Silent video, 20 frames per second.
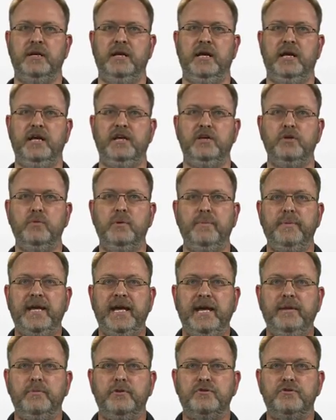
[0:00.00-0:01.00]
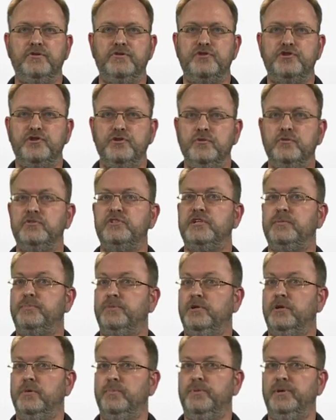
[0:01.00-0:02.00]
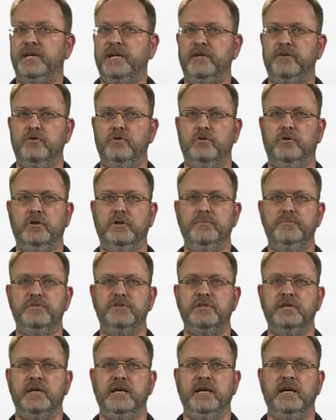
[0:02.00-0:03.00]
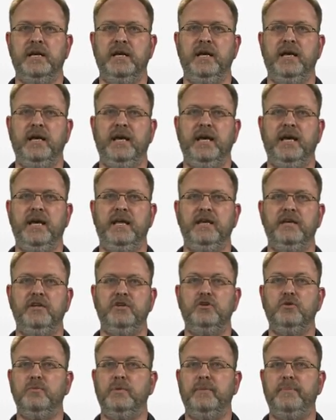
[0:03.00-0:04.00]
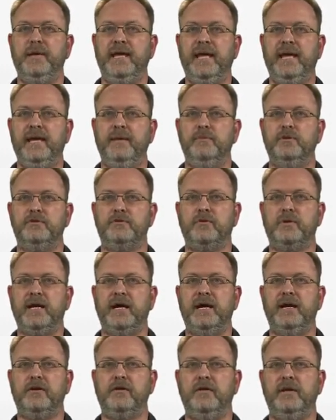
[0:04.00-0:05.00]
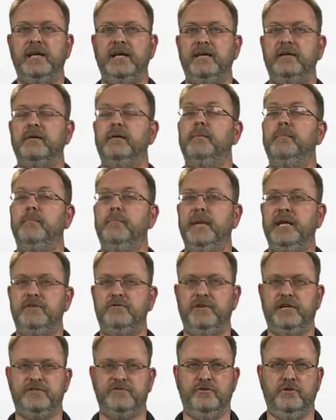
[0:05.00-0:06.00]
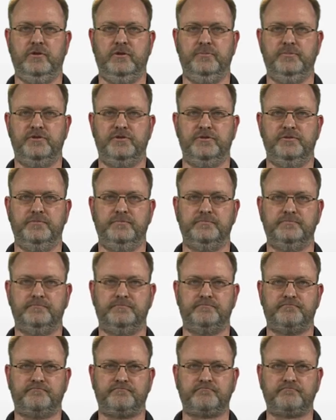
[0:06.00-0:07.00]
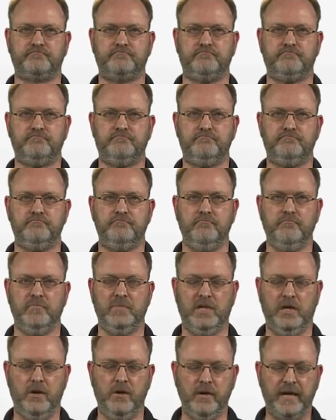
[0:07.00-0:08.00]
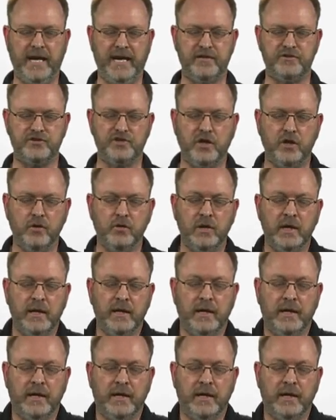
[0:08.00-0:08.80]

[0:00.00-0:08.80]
You will be able to choose appropriate norms, and you will be able to calculate matrix norms. Okay, so